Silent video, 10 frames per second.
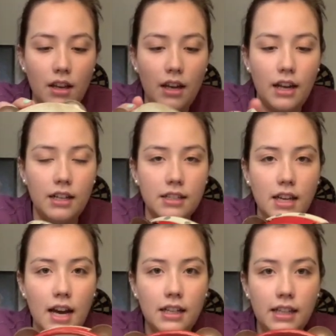And it's
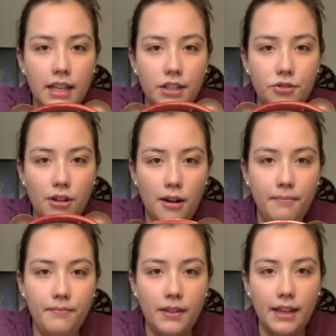kind of like a drum,
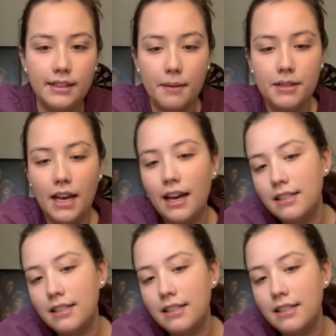except it has